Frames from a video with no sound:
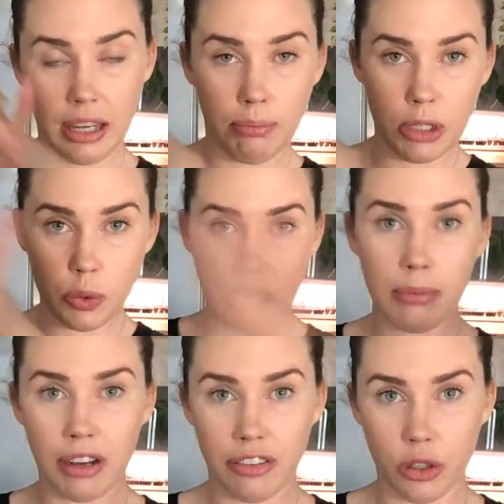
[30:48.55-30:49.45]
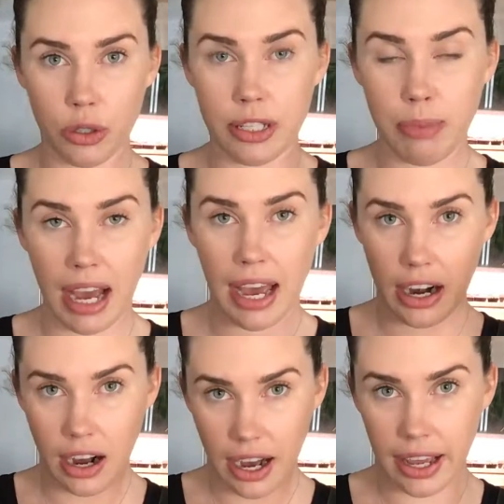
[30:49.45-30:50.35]
in between my fruit trees, but at
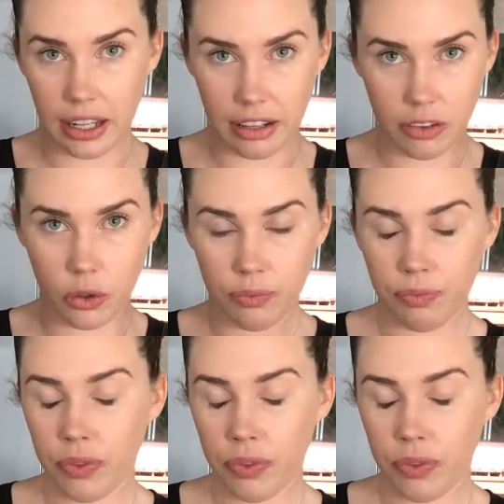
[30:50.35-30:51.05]
a higher level